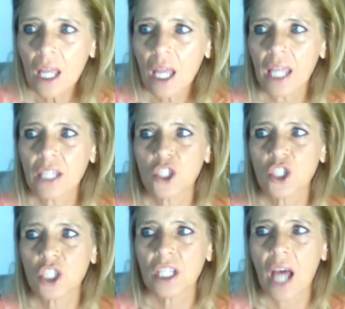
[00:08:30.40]
is
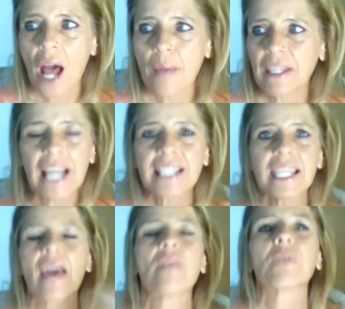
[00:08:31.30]
just I mean that's
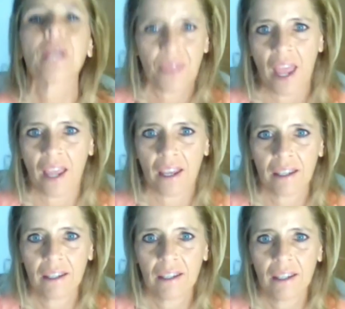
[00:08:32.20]
everything.
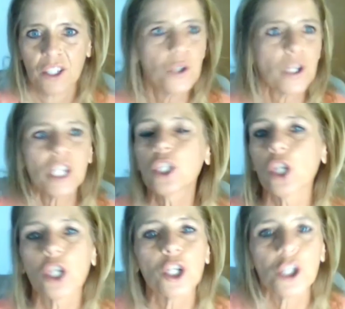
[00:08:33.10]
You can
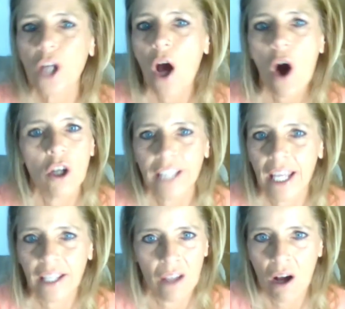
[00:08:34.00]
learn all
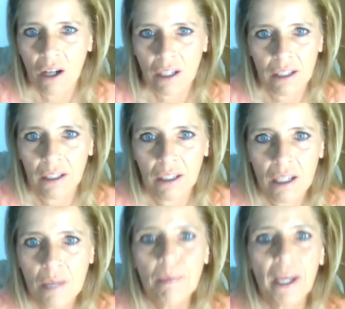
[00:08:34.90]
day long
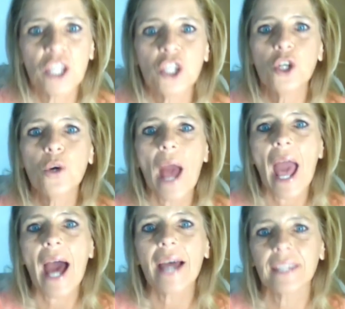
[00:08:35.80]
but you
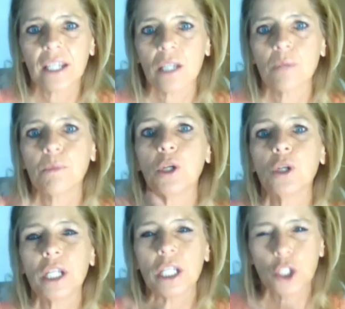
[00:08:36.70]
add the
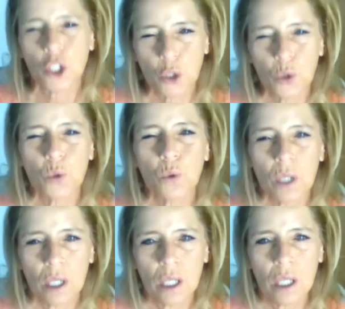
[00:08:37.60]
community to
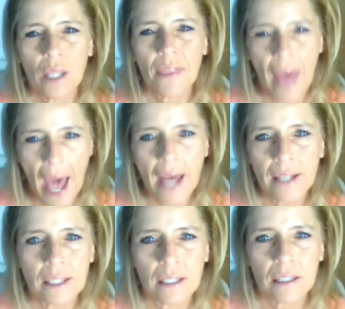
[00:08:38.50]
that